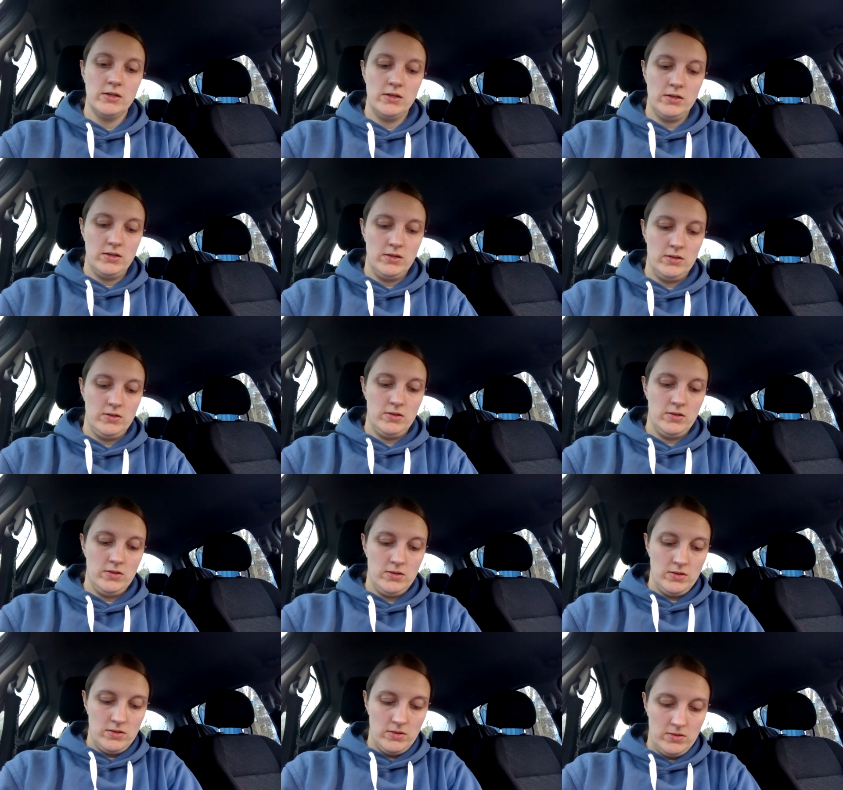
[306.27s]

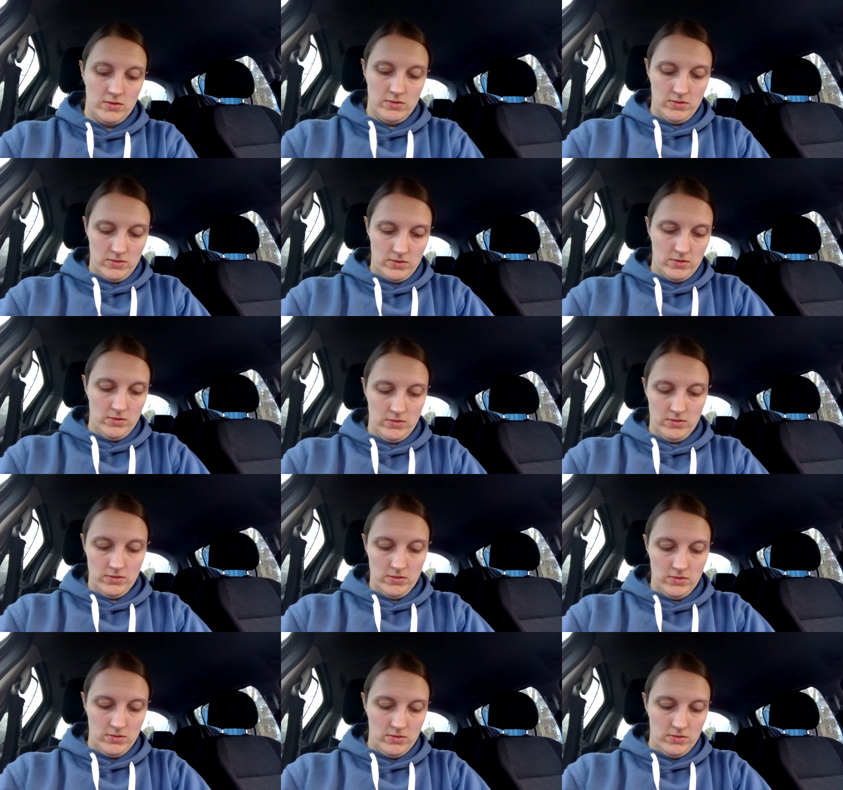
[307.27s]
(silence)